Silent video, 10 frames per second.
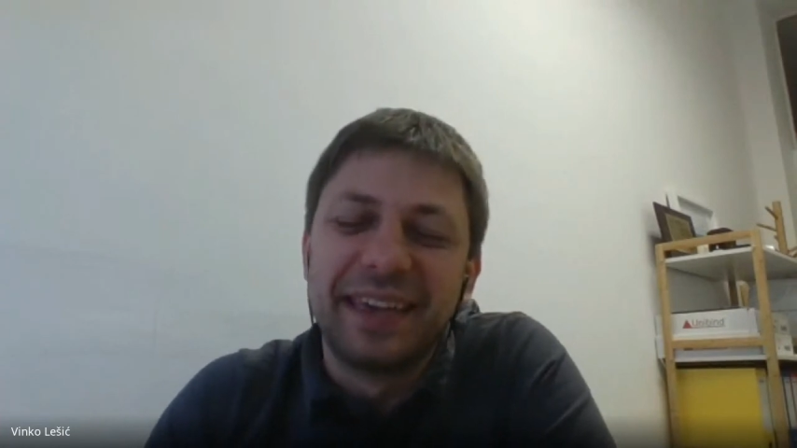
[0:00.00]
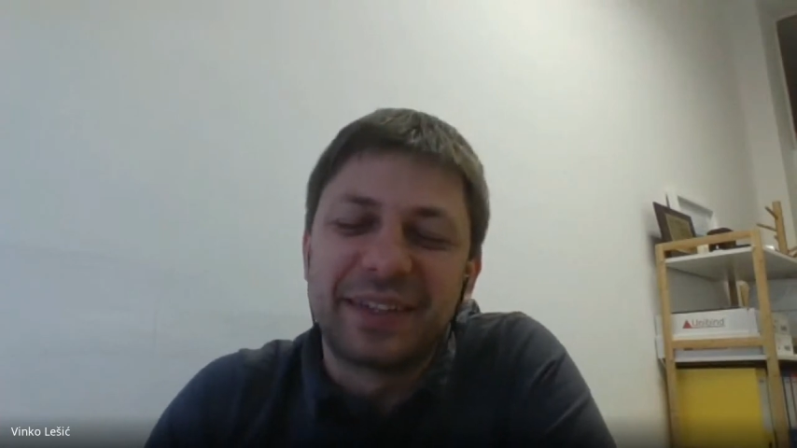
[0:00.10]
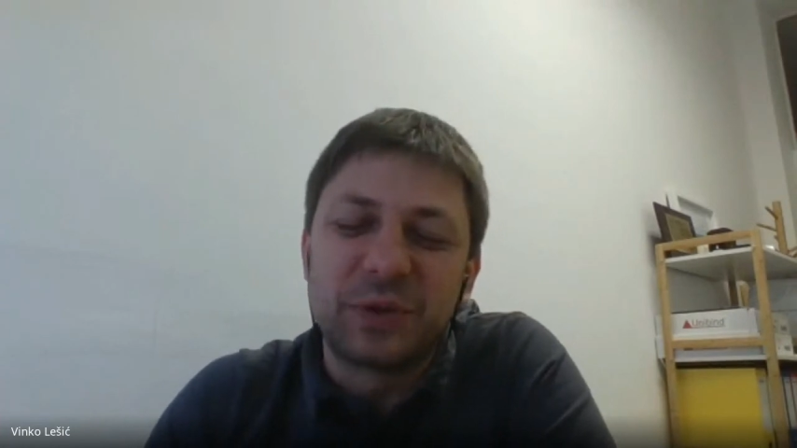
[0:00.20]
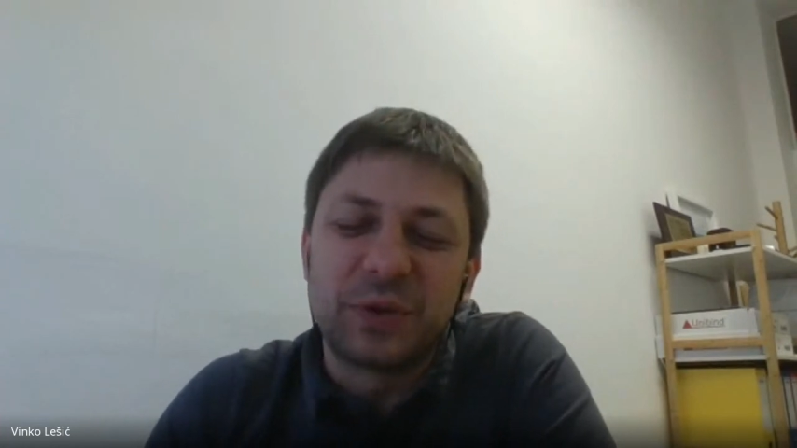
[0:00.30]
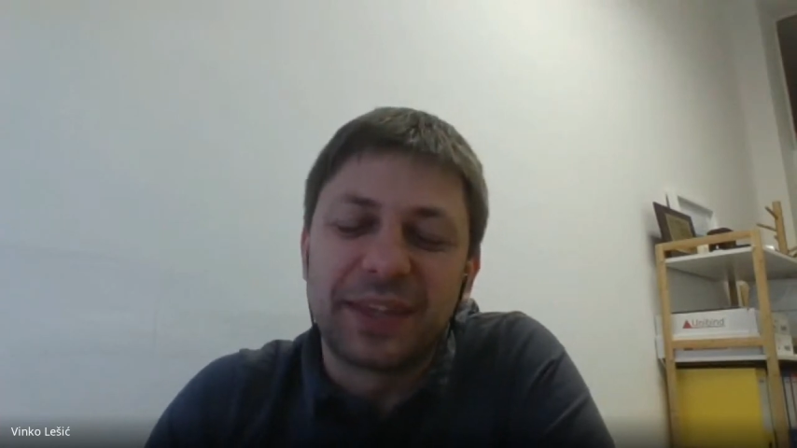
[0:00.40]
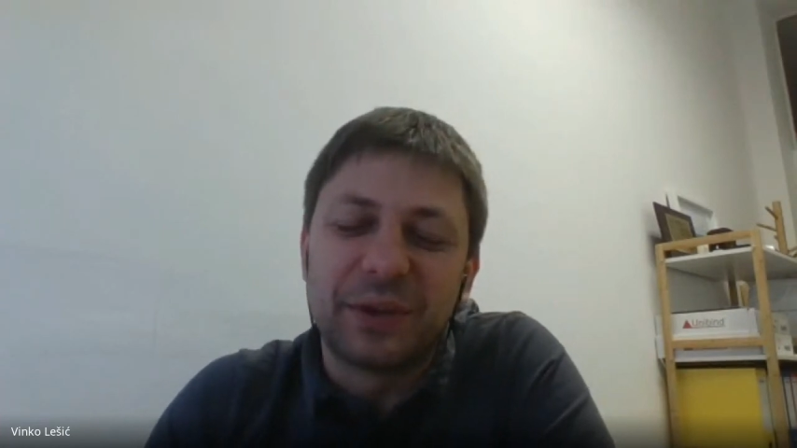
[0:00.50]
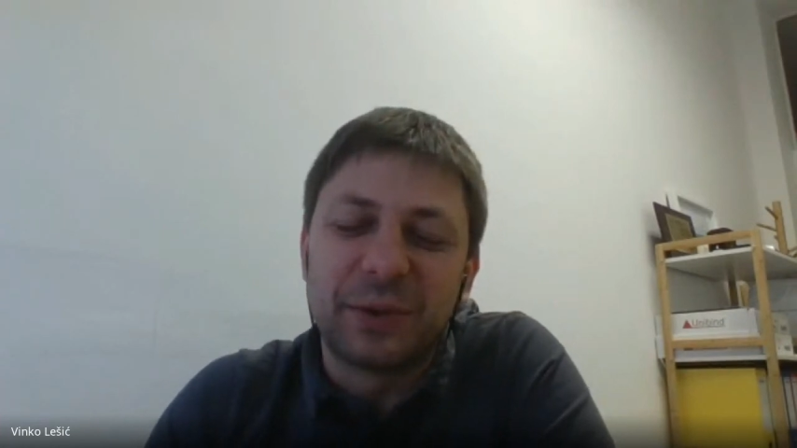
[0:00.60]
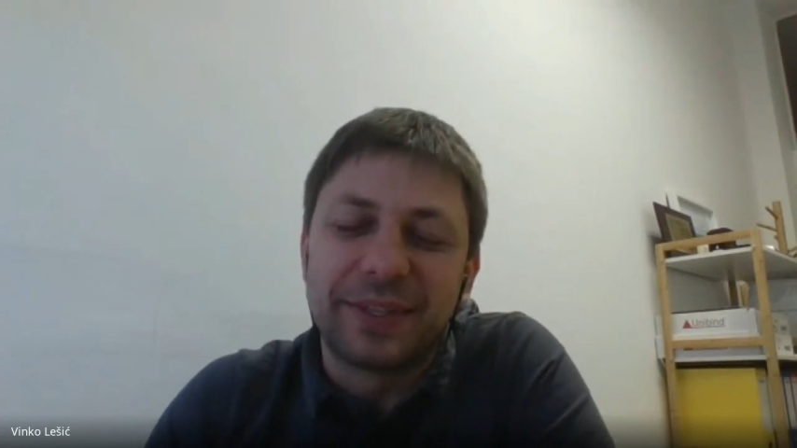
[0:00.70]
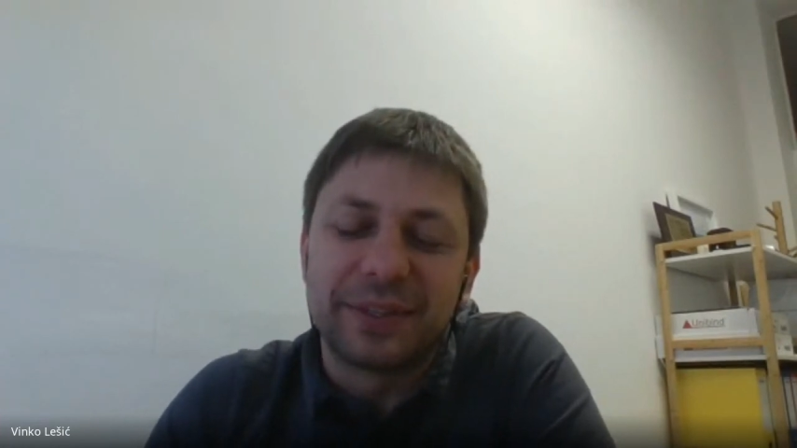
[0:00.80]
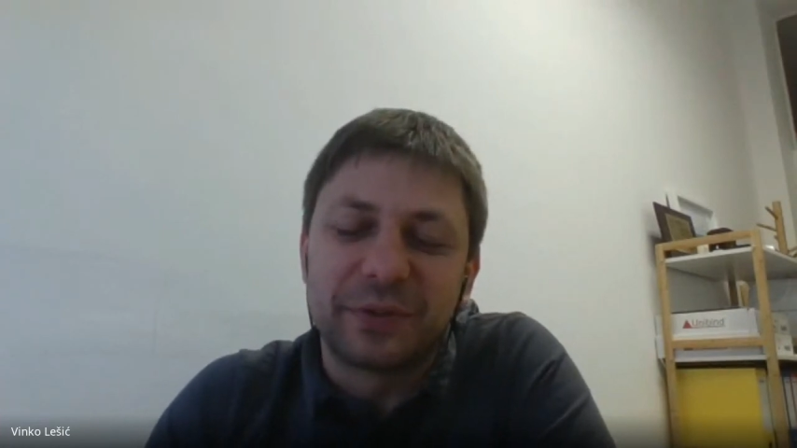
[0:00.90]
So you can
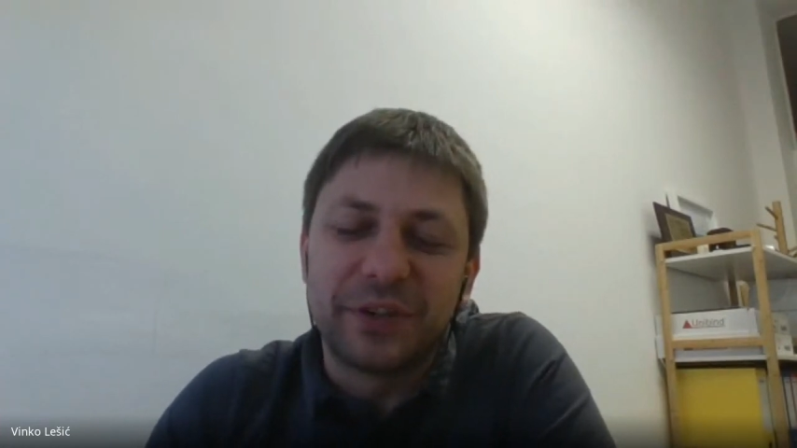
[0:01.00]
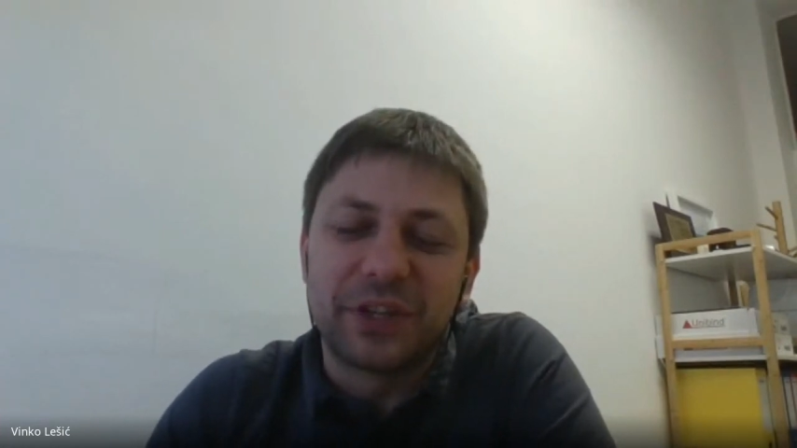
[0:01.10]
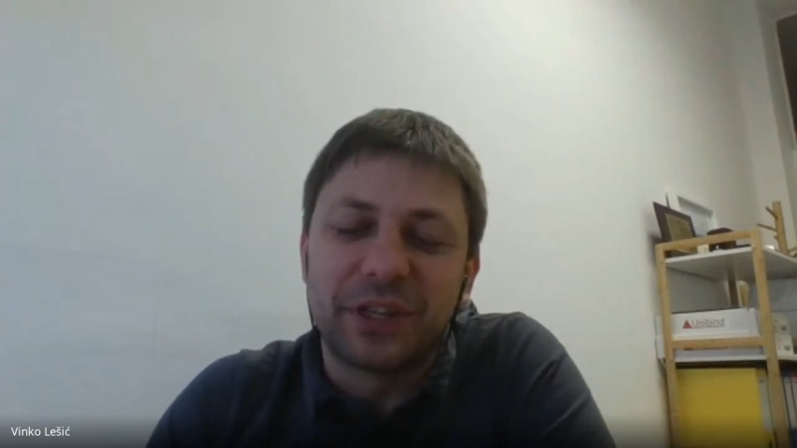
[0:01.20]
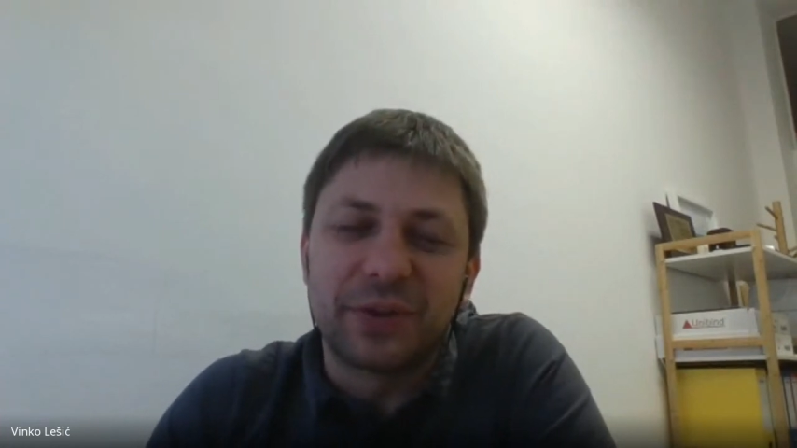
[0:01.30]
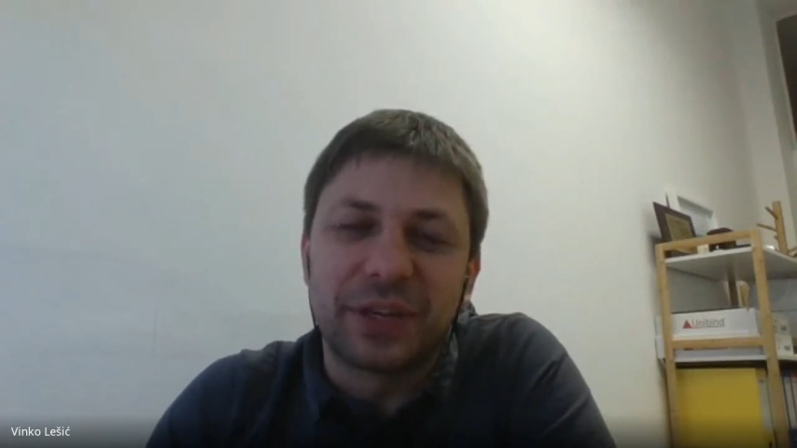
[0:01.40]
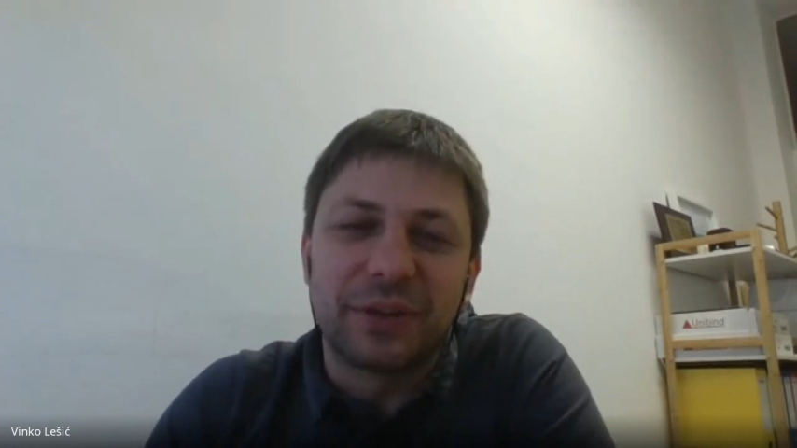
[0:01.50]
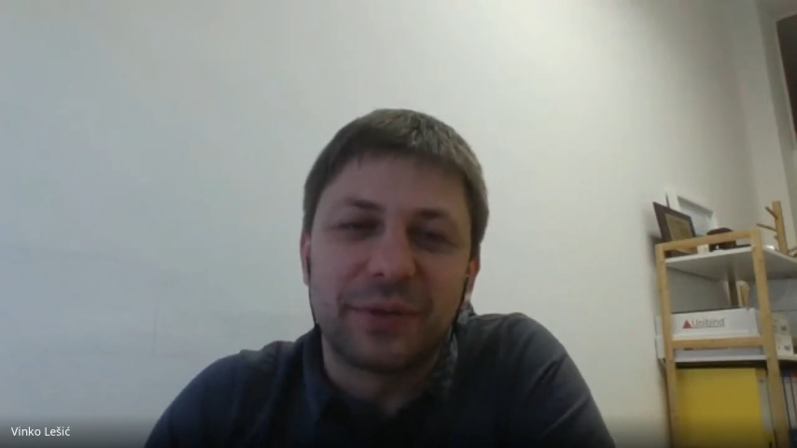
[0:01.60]
always officially you can